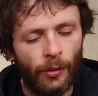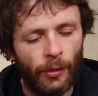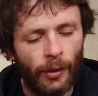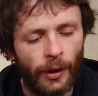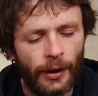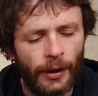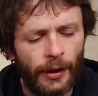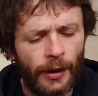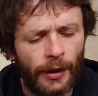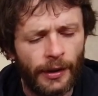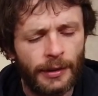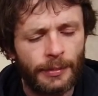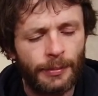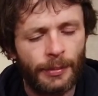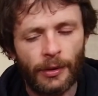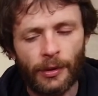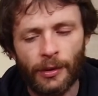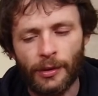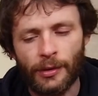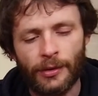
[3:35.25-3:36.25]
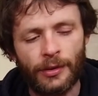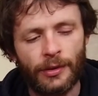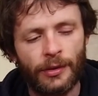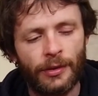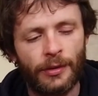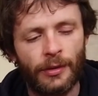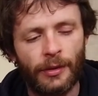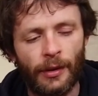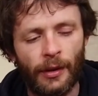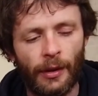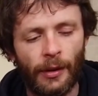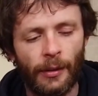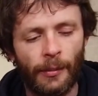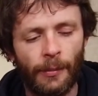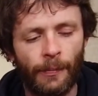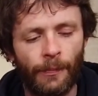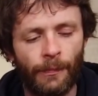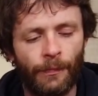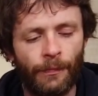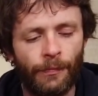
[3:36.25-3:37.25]
way less bitterness.
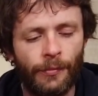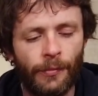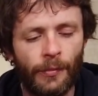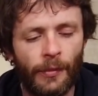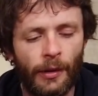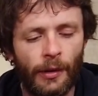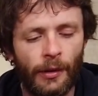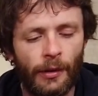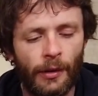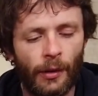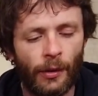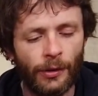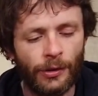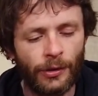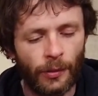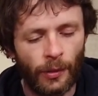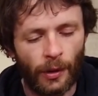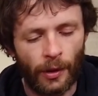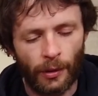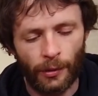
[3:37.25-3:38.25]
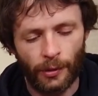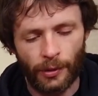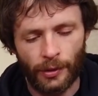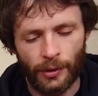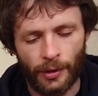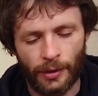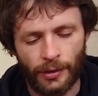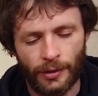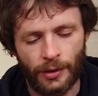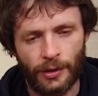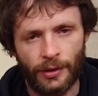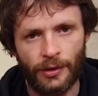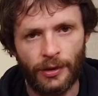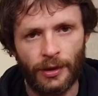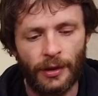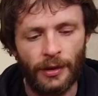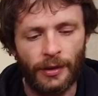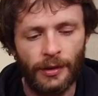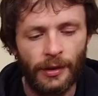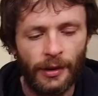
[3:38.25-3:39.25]
Also, our one, as you can
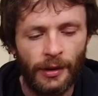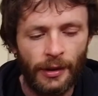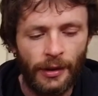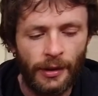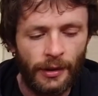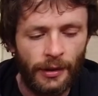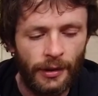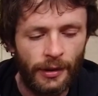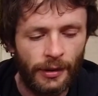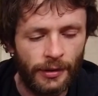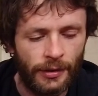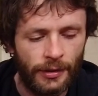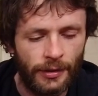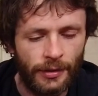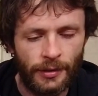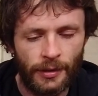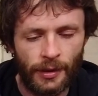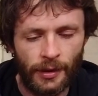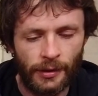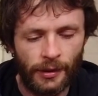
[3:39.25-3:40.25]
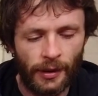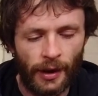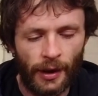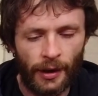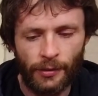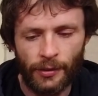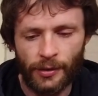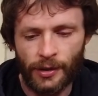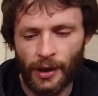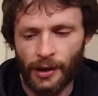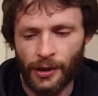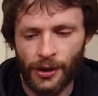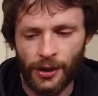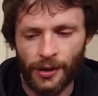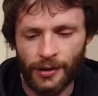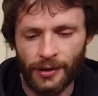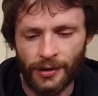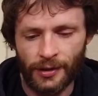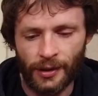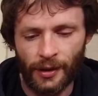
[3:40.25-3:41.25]
see, is that the head
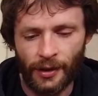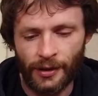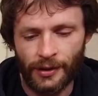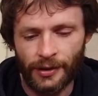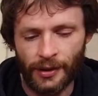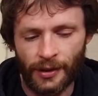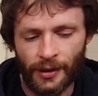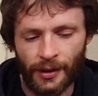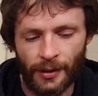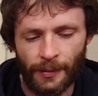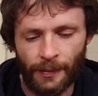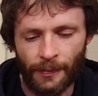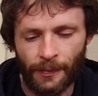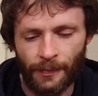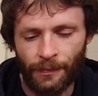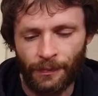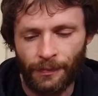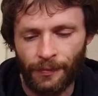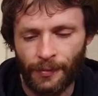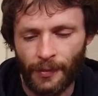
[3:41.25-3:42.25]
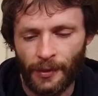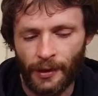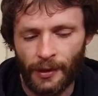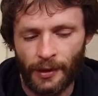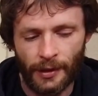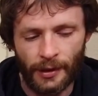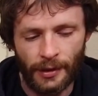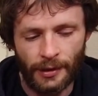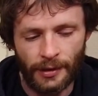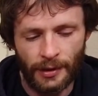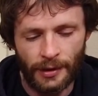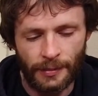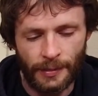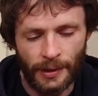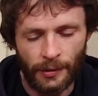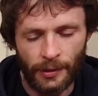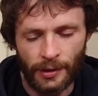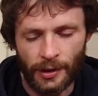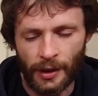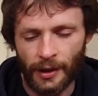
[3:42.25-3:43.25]
retention is a lot. It's
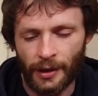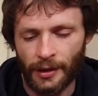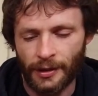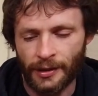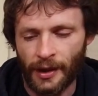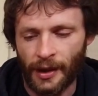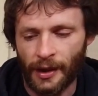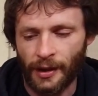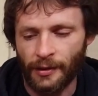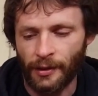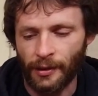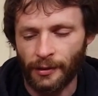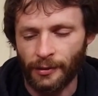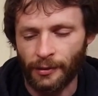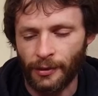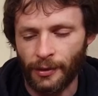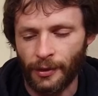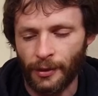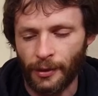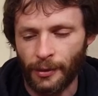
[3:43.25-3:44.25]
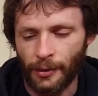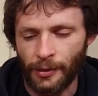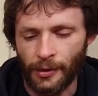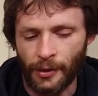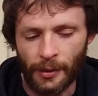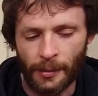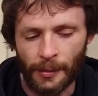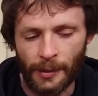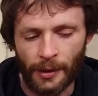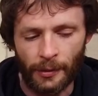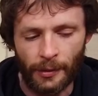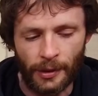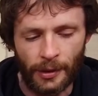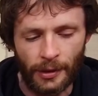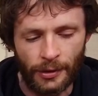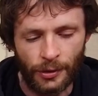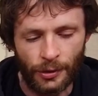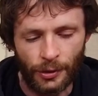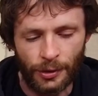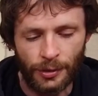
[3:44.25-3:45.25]
been retaining its head like for the whole time here. We
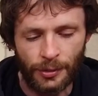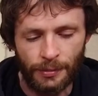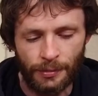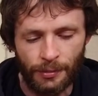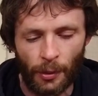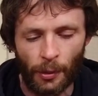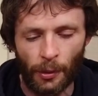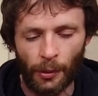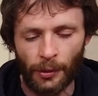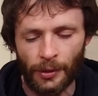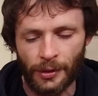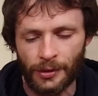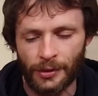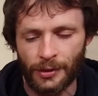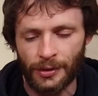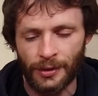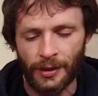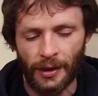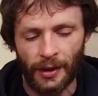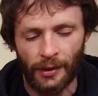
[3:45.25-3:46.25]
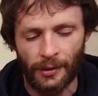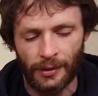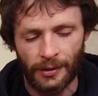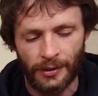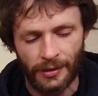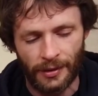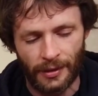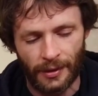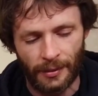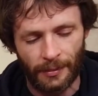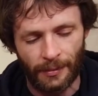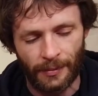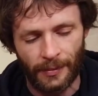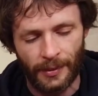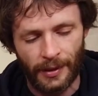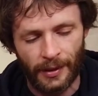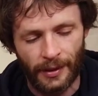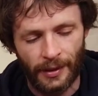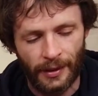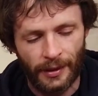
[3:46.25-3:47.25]
didn't just pour this just now. It's
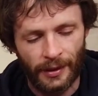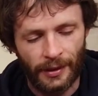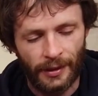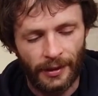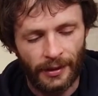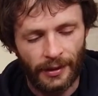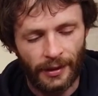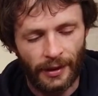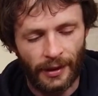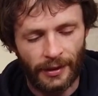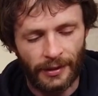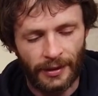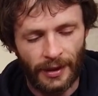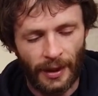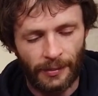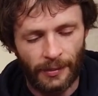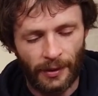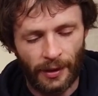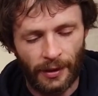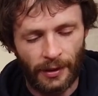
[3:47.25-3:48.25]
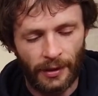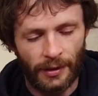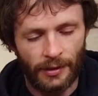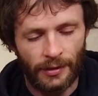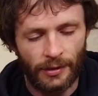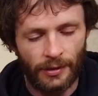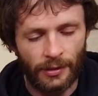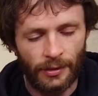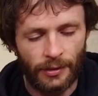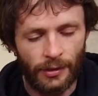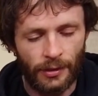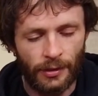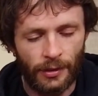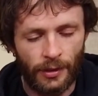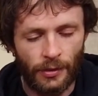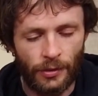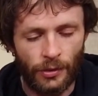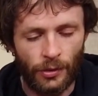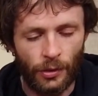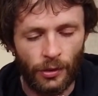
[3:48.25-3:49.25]
yeah, it's kept that head, so
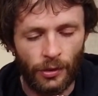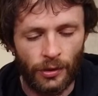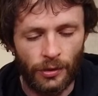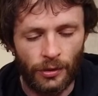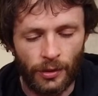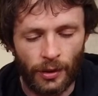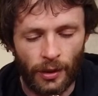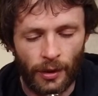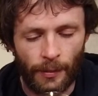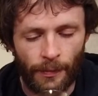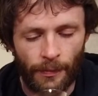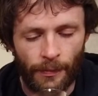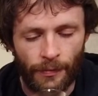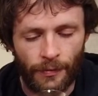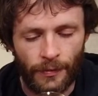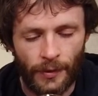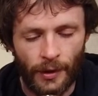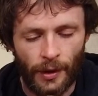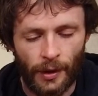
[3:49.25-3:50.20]
that's good. It's it